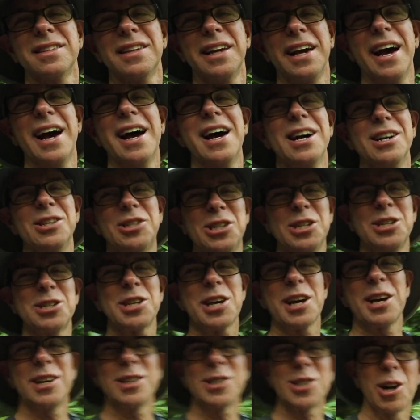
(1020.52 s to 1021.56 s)
Yeah, she's
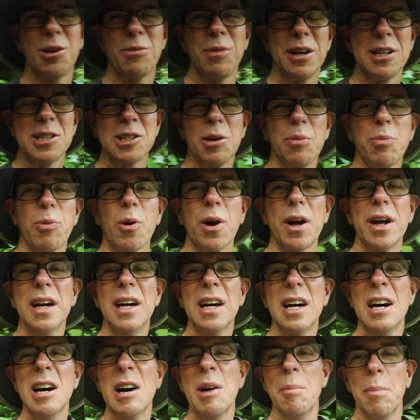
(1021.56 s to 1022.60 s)
thinking it's going to be slippery.
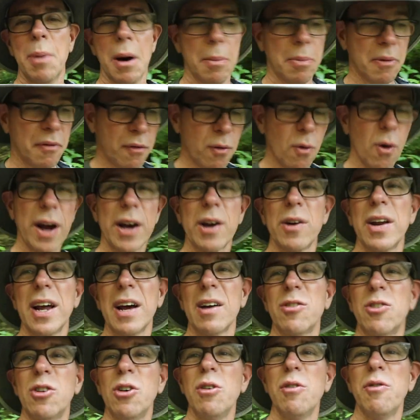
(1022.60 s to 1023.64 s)
But before I go
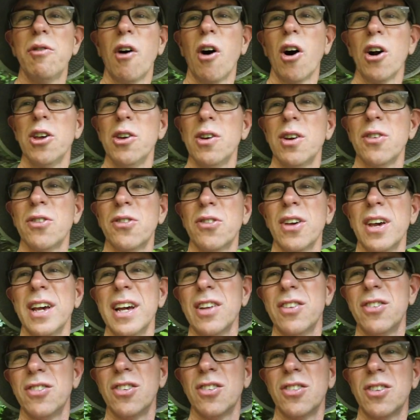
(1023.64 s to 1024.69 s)
down too far, you can see
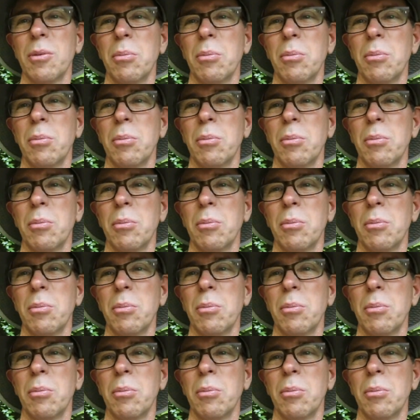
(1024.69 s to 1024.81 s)
it's just